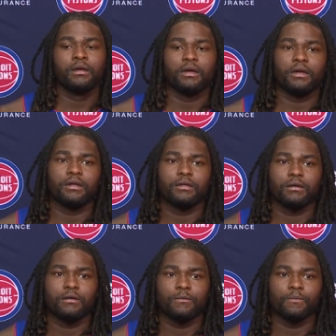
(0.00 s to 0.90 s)
and
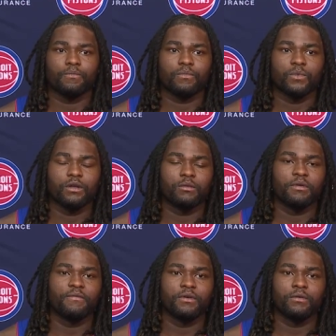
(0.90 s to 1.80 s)
you know, to
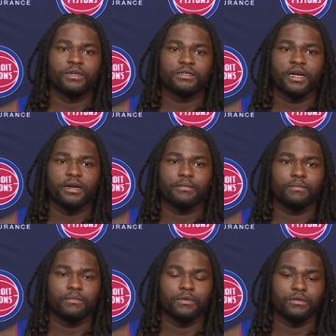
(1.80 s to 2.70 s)
be viewed as that,
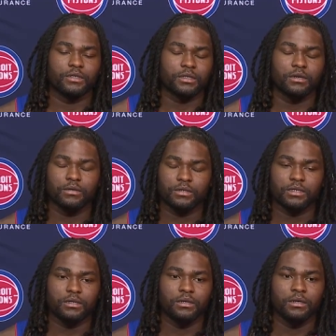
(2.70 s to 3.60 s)
you know, just goes
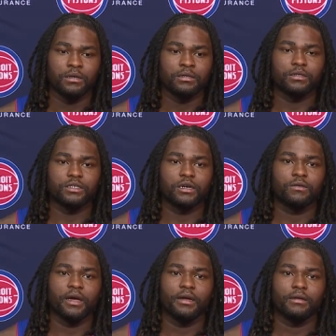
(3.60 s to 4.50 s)
to show
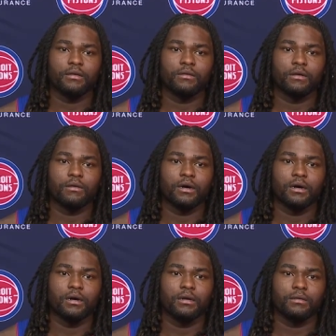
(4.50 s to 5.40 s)
that you
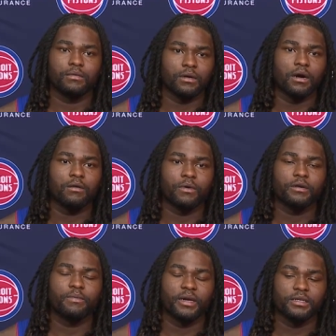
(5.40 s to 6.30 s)
know, hard
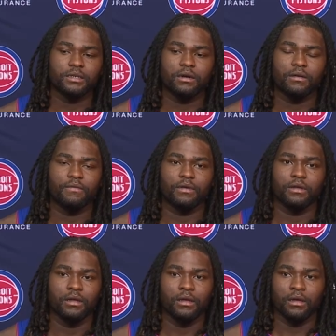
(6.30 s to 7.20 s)
work pays off, and
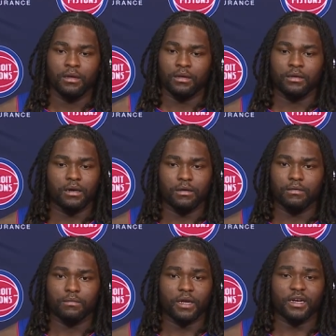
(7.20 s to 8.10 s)

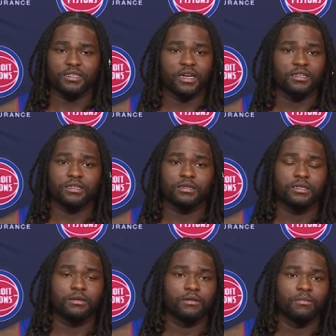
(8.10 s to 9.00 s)
like I said, just
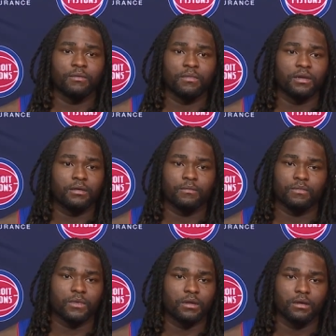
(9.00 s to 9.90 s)
continue to be me,
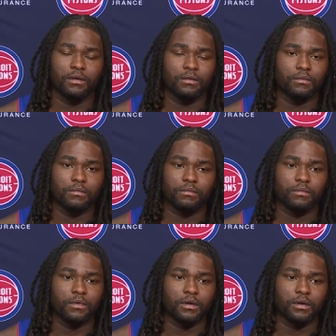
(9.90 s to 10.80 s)
and
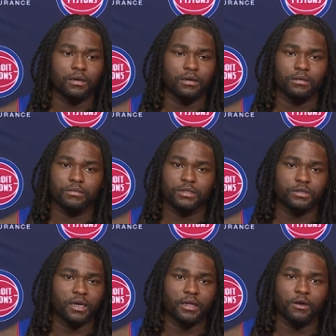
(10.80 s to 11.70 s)
just
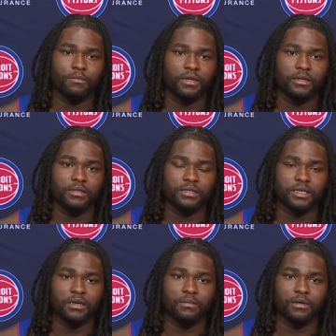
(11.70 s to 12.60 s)
try to help lead this
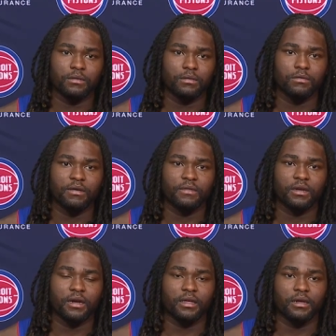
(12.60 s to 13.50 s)
team and do
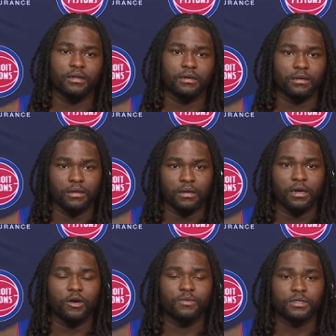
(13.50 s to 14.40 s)
everything I can to
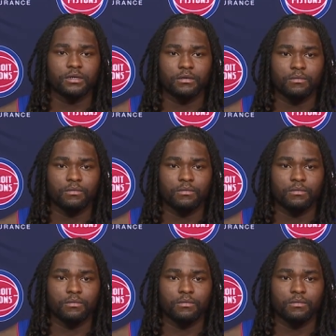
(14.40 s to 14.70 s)
help us.